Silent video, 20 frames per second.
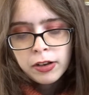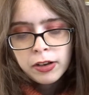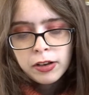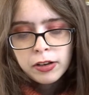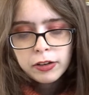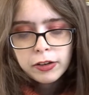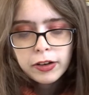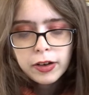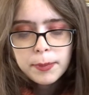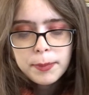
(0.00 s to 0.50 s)

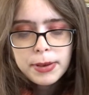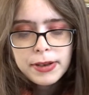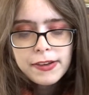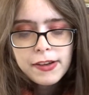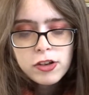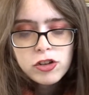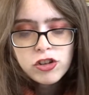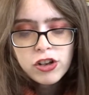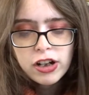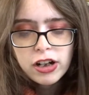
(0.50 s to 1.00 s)
Gripping the
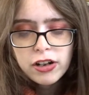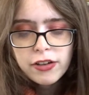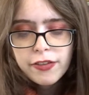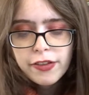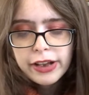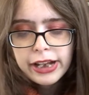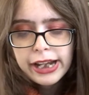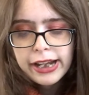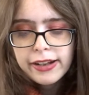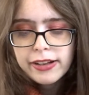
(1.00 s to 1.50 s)
chair, the
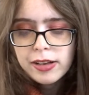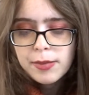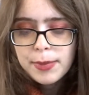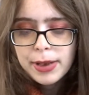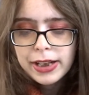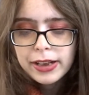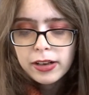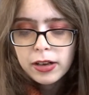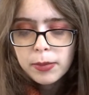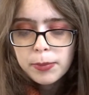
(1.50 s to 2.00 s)
candy
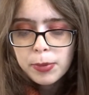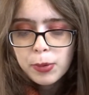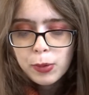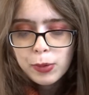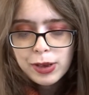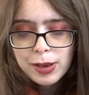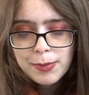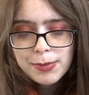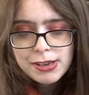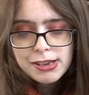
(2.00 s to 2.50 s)
maker pulled
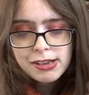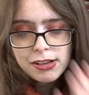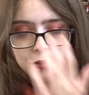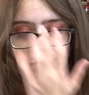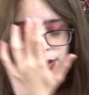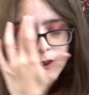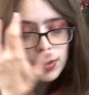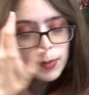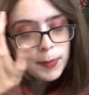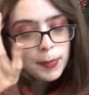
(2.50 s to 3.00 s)
himself
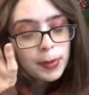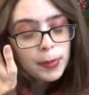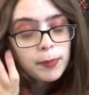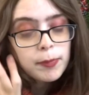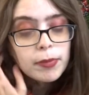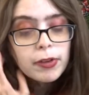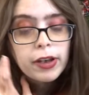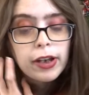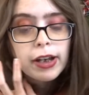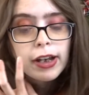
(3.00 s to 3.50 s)
up.
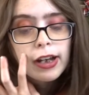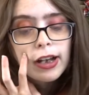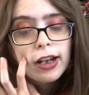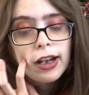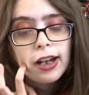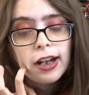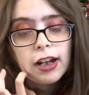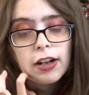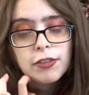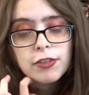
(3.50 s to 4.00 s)

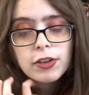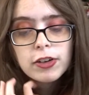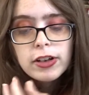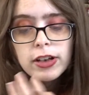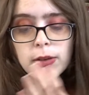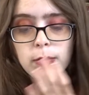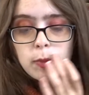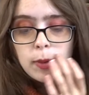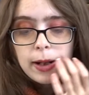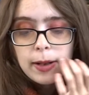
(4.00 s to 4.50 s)
After he
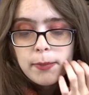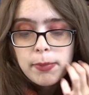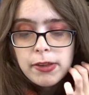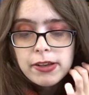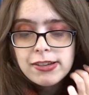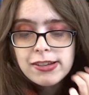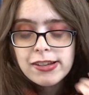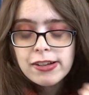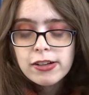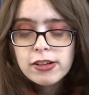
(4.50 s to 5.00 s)
wiped the
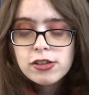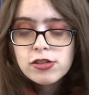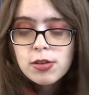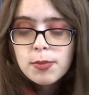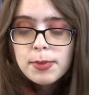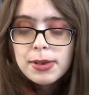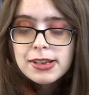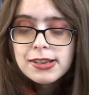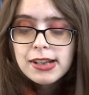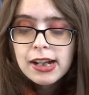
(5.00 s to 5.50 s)
tears from
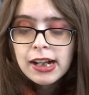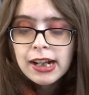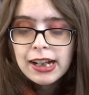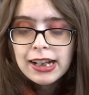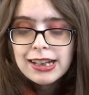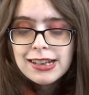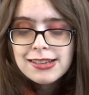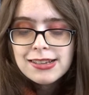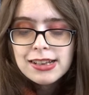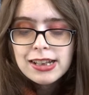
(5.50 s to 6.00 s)
his
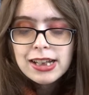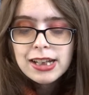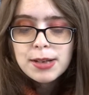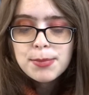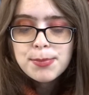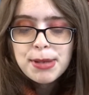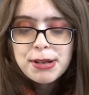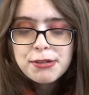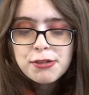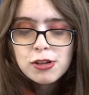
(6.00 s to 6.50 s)
eyes, he
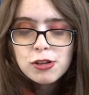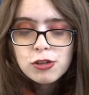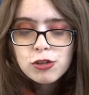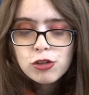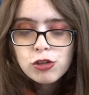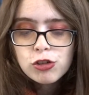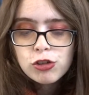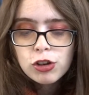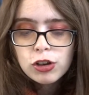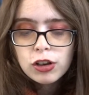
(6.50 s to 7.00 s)
measured
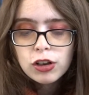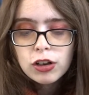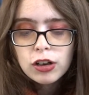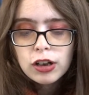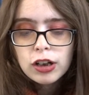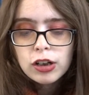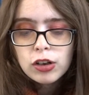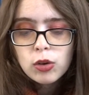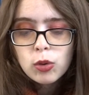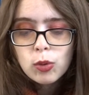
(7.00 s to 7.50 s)
sugar
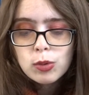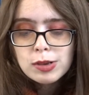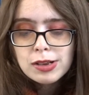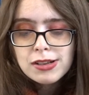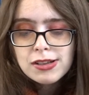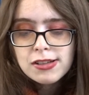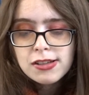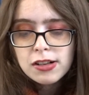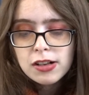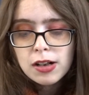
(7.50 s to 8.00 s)
and corn
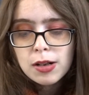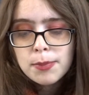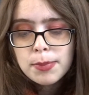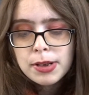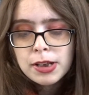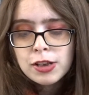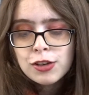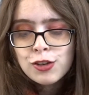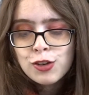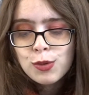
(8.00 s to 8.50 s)
syrup
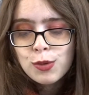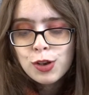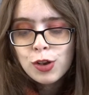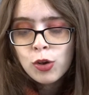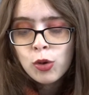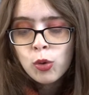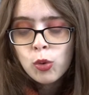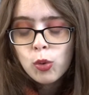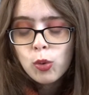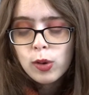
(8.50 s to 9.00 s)
into an
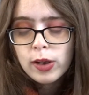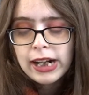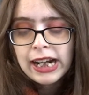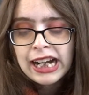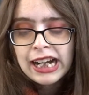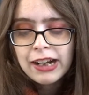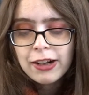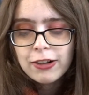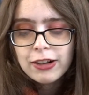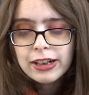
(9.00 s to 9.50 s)
old
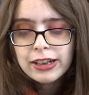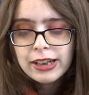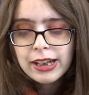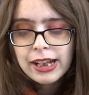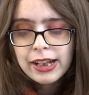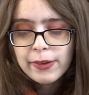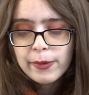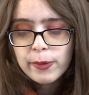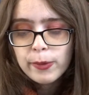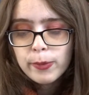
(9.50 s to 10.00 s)
iron
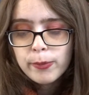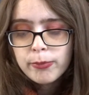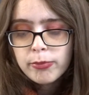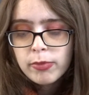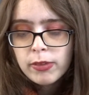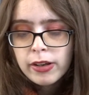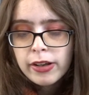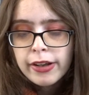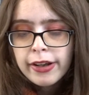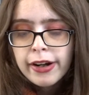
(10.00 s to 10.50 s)
kettle,
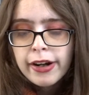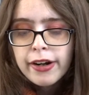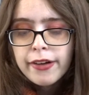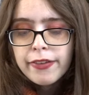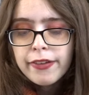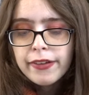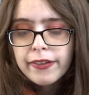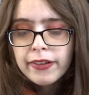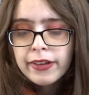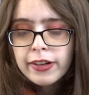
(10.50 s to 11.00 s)

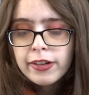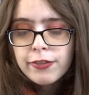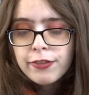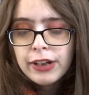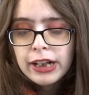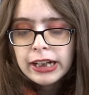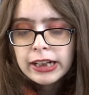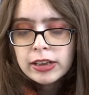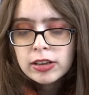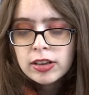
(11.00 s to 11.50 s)
then lit a
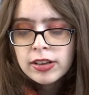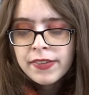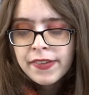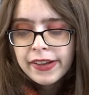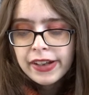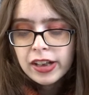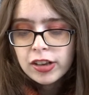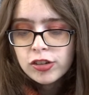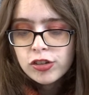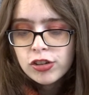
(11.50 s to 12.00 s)
fire in the
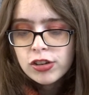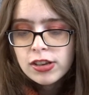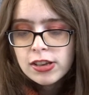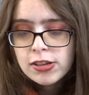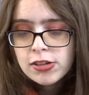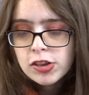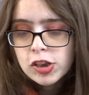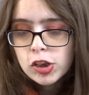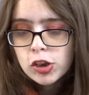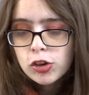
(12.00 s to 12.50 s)
kitchen
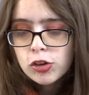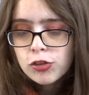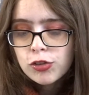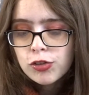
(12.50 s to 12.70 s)
stove.